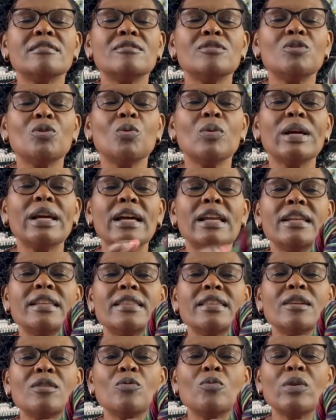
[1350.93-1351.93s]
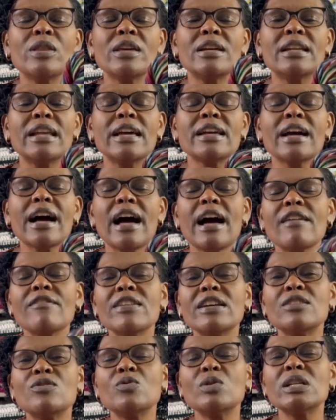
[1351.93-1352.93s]
doing anything with it, like I
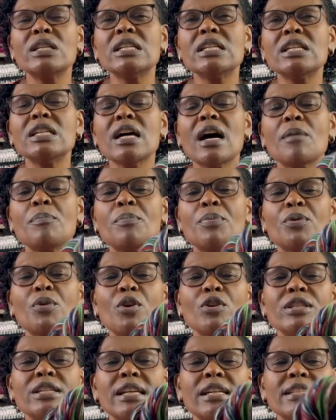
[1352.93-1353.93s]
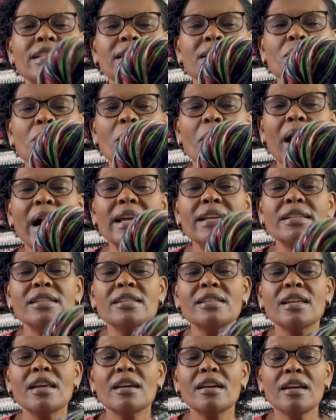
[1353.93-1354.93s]
haven't really a project in
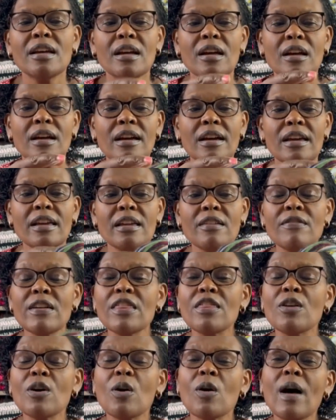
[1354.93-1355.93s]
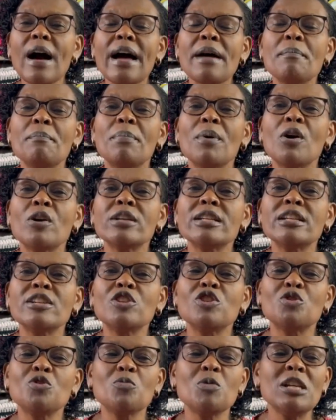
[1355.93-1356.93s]
mind, even though I bought it
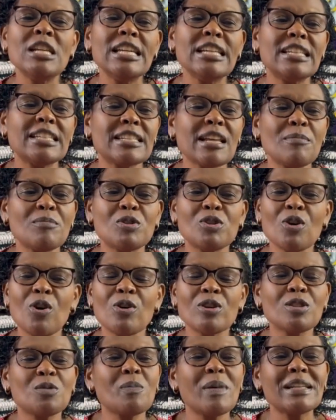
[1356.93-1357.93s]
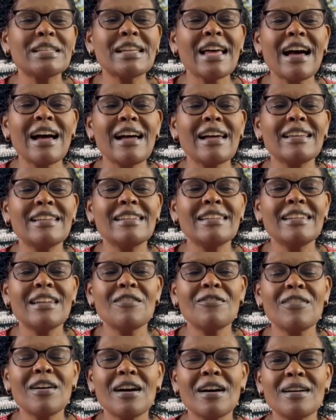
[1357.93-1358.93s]
to knit some socks, but I
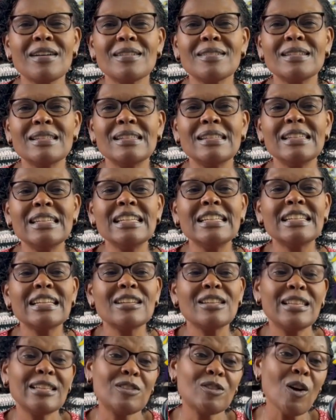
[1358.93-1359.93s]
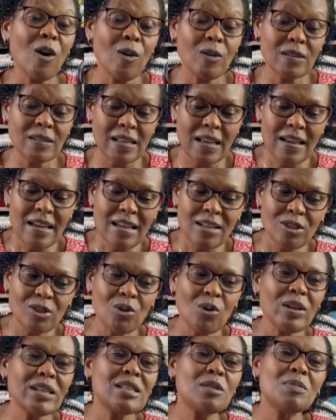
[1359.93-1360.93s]
never knitted the socks.
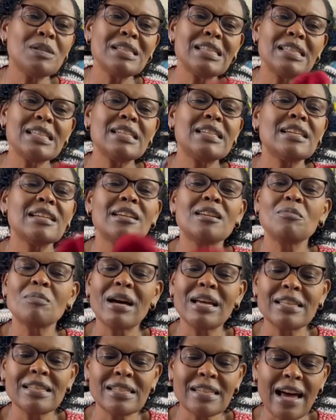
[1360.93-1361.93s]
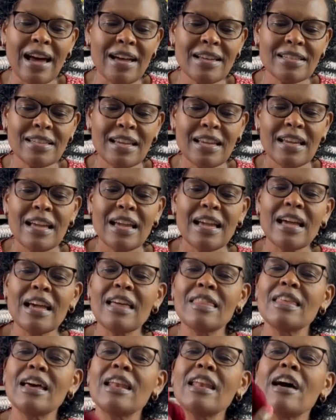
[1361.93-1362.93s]
So it's been sitting in my stash,
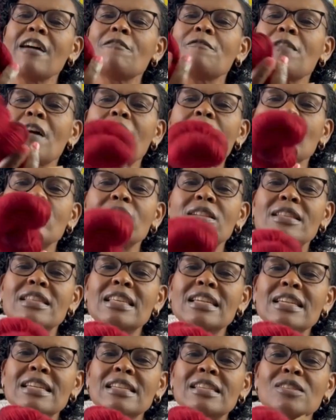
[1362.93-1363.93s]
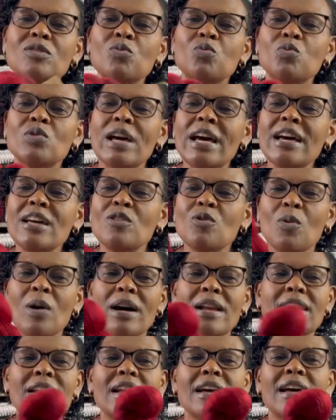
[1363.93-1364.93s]
and then I found this red
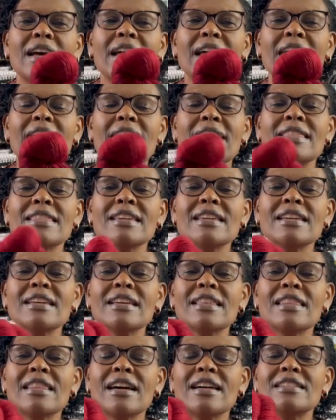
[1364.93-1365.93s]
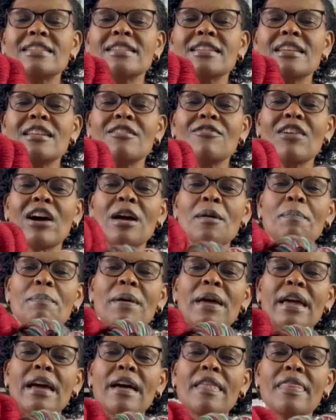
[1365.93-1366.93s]
one, and I think that if I
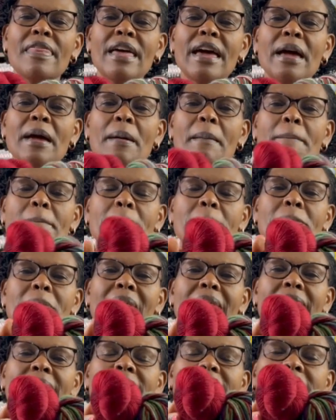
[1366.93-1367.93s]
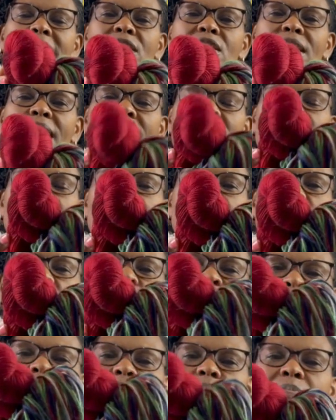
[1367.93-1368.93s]
pair them, I can either
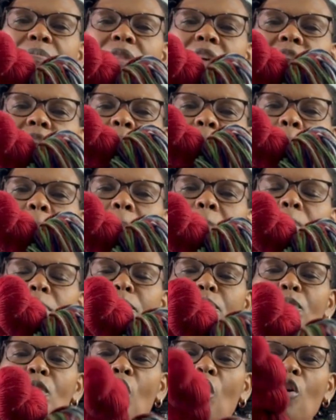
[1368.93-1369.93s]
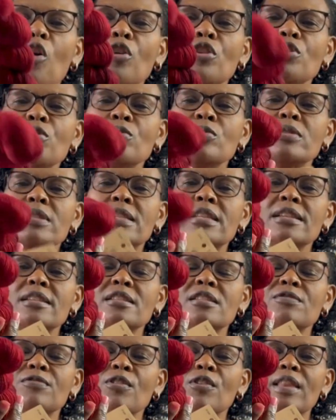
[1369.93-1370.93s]
stripe them or use
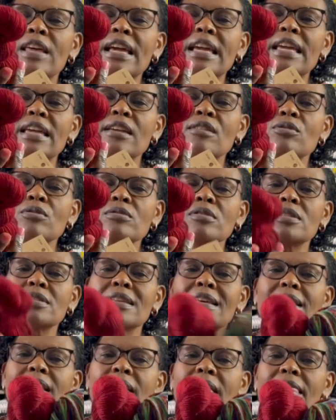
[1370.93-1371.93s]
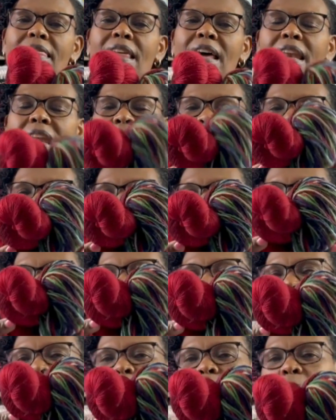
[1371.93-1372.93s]
these for the heels. Then I can
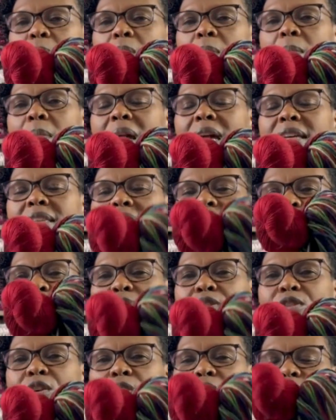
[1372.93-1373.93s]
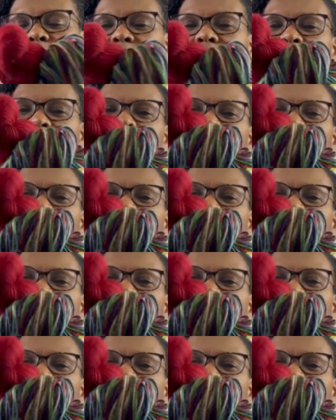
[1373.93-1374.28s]
make some socks that